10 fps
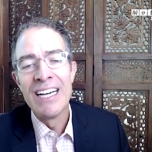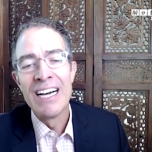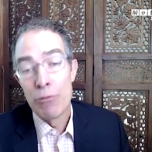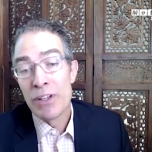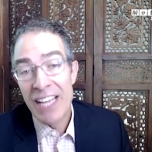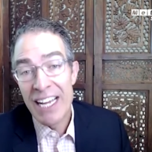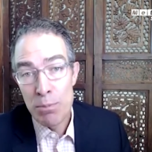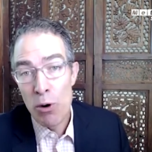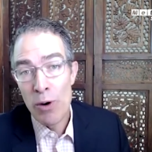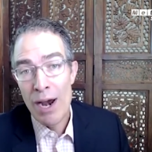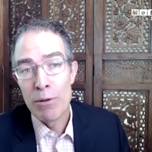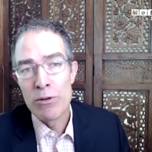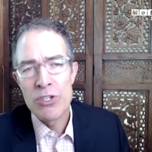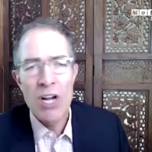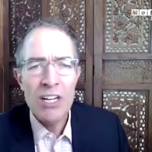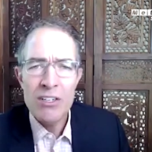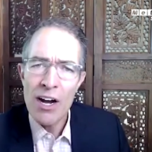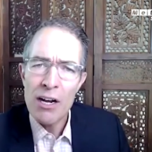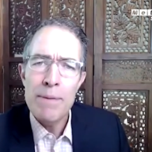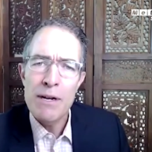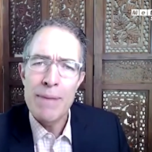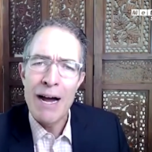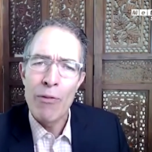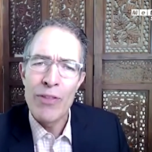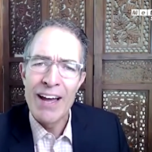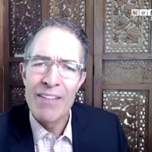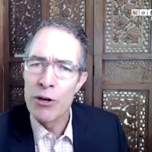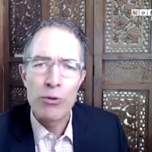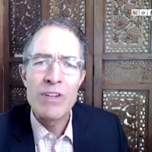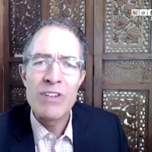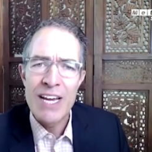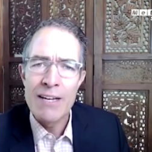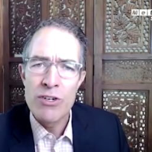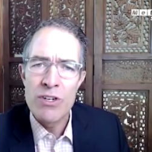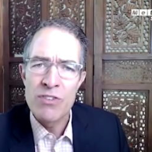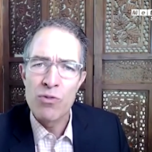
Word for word: Uh, freelance programmers. Talk talk a bit about that, the early stages.